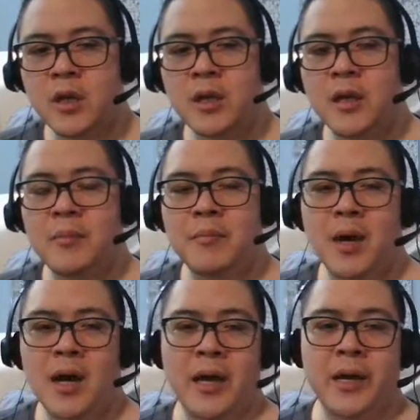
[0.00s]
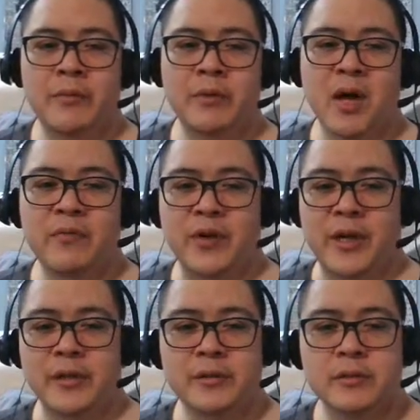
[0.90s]
in my
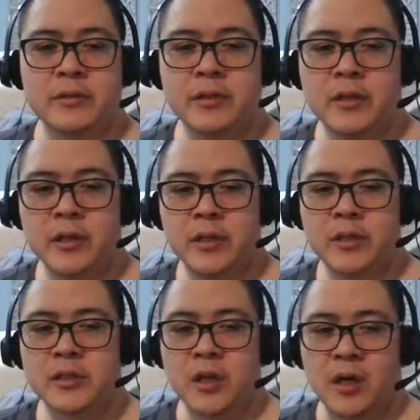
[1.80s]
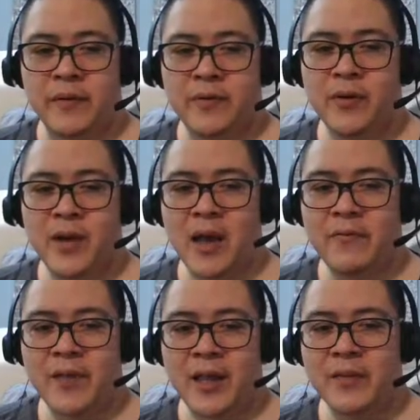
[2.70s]
recovery. So if you want to
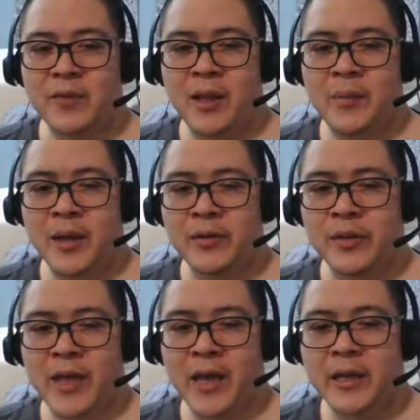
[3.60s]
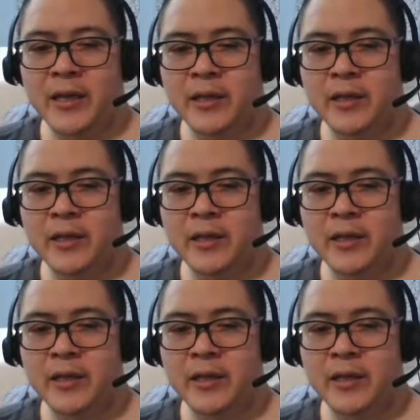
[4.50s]
have anybody to thank,